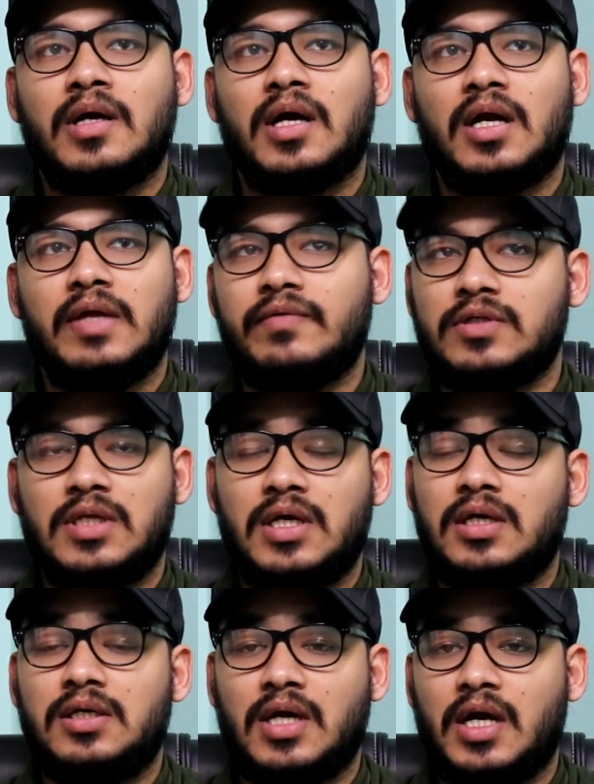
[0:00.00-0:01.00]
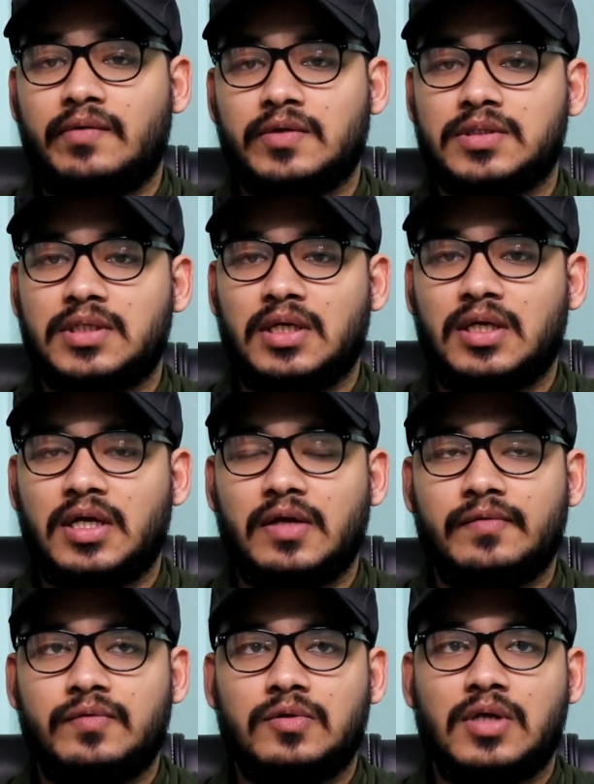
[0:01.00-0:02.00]
And he was like, yeah, it was really
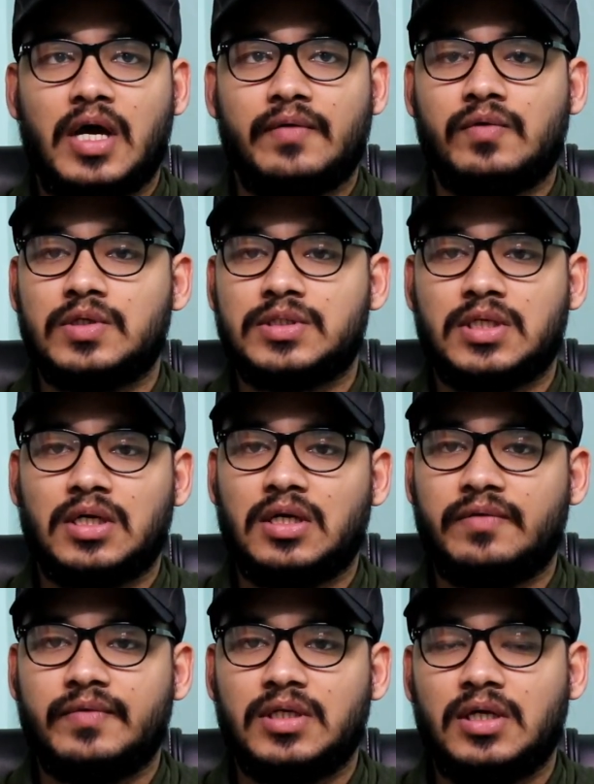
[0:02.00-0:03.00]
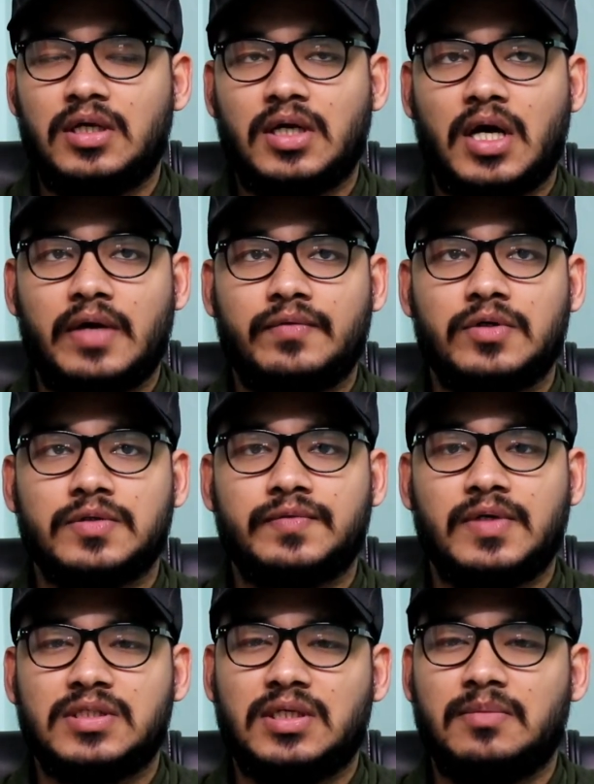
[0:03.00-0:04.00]
helpful. I was struggling with it. I was
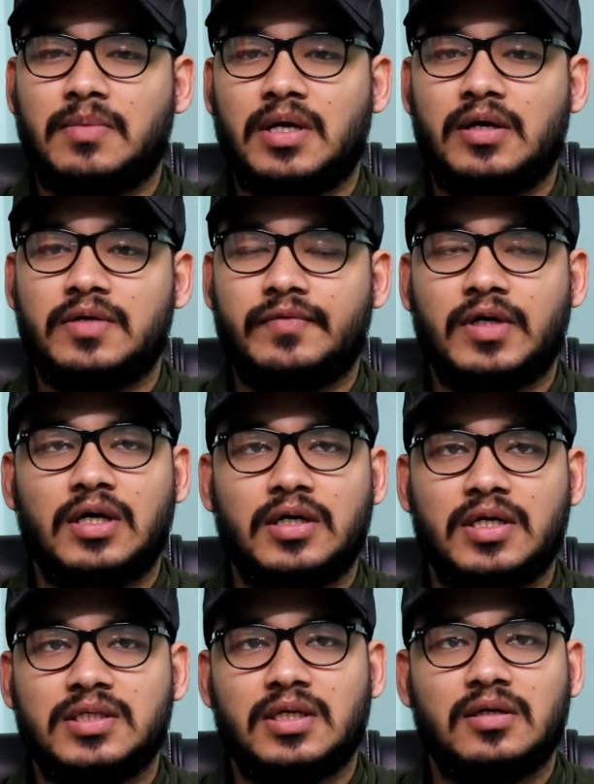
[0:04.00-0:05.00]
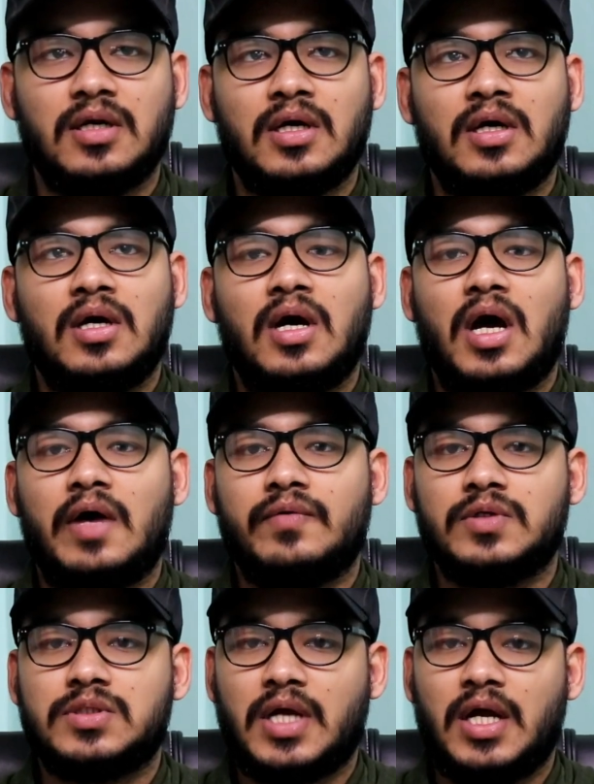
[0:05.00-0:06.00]
facing many difficulties, and I
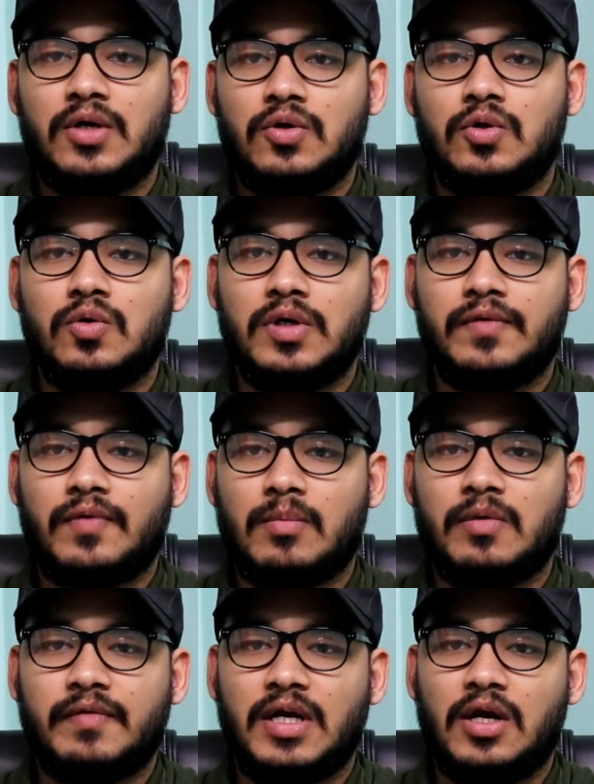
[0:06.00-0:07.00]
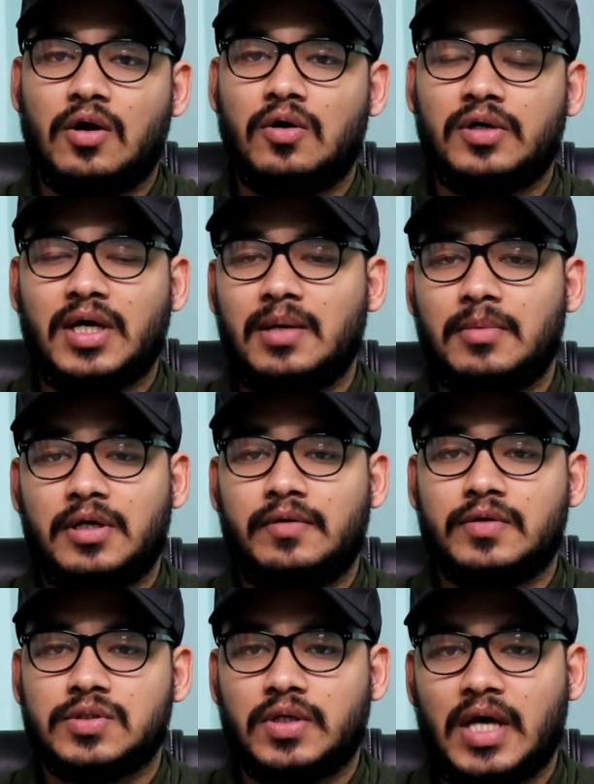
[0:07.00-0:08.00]
was trying to do it from a very long time, but it
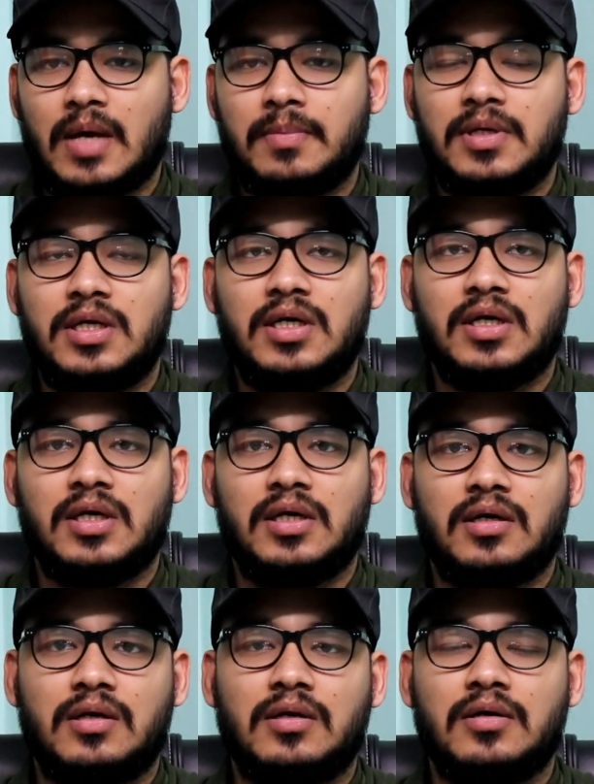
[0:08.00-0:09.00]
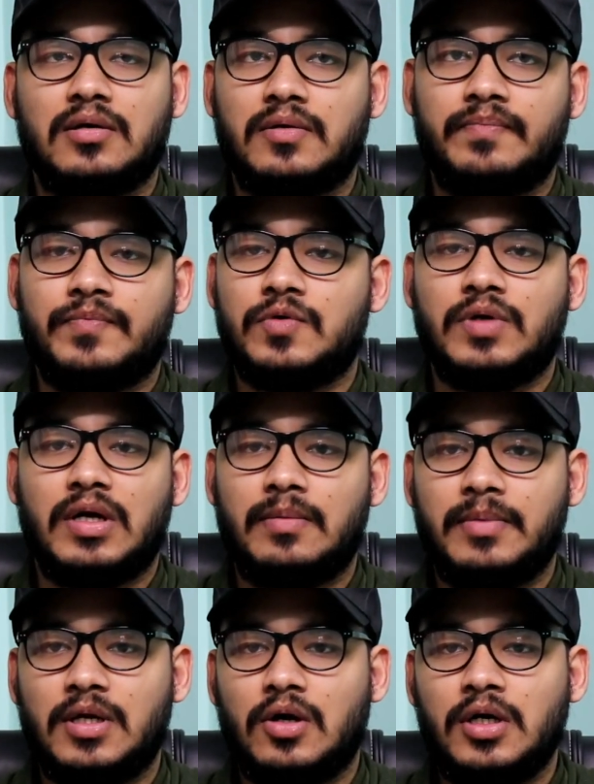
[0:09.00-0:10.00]
was not happening, and you
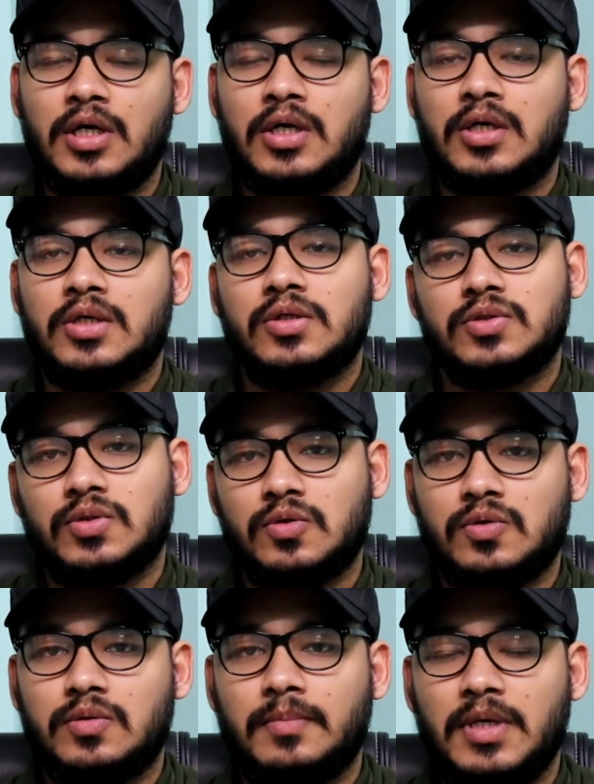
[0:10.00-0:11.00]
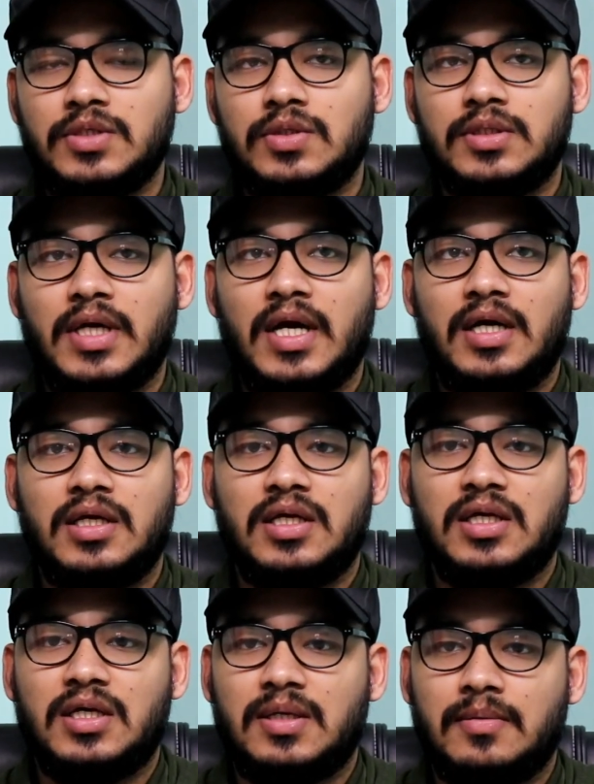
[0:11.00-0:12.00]
helped me a lot. So based on that,
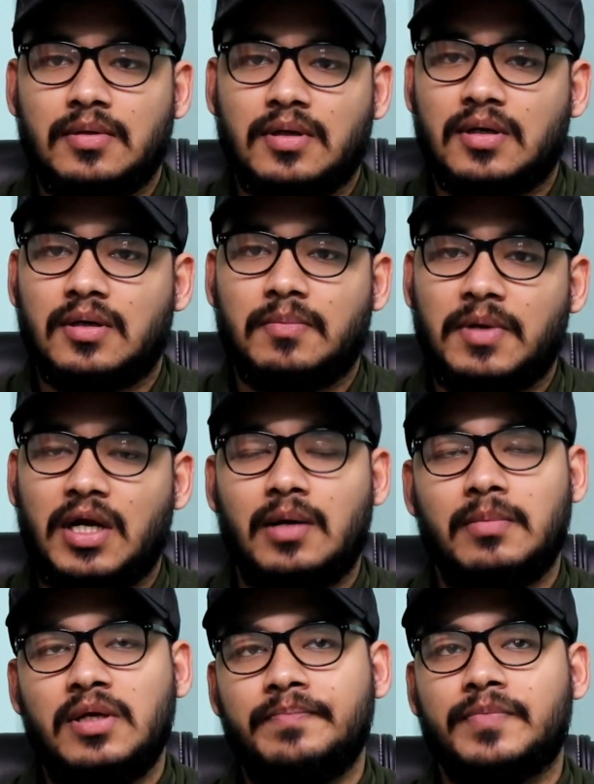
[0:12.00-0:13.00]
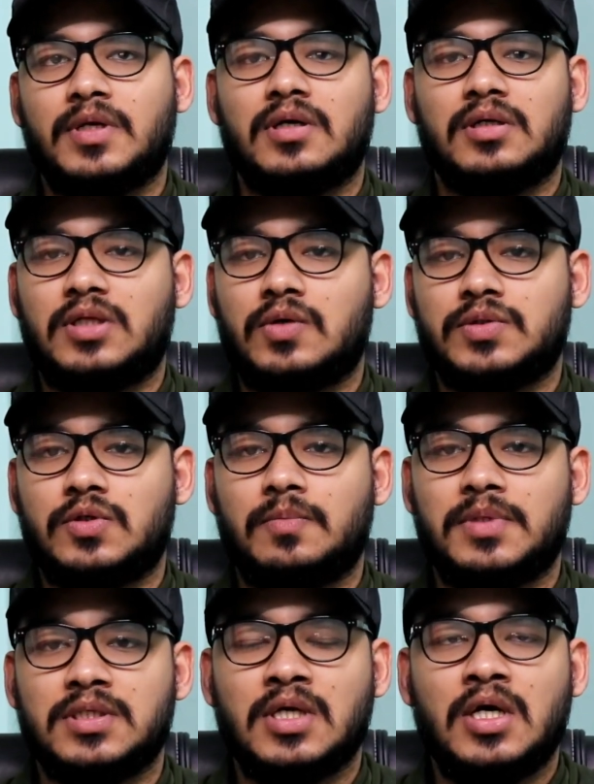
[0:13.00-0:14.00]
he paid me 1,000
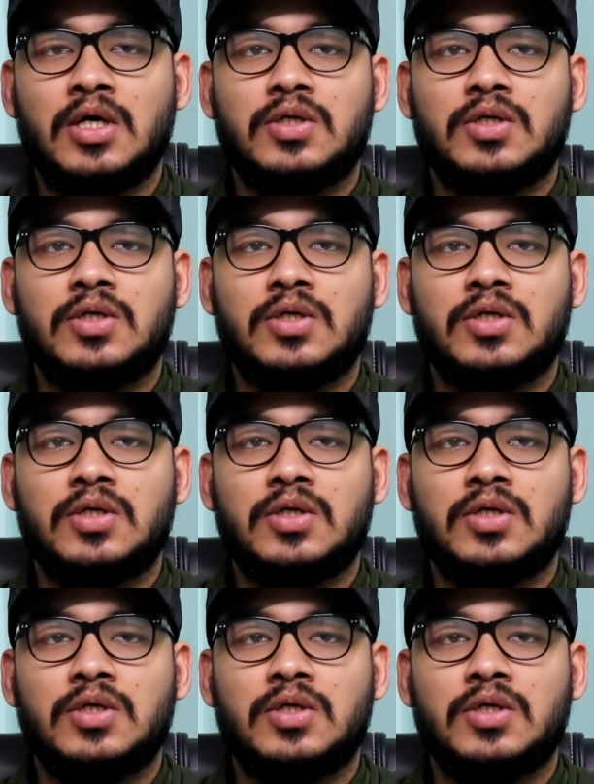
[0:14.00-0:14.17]
rupees.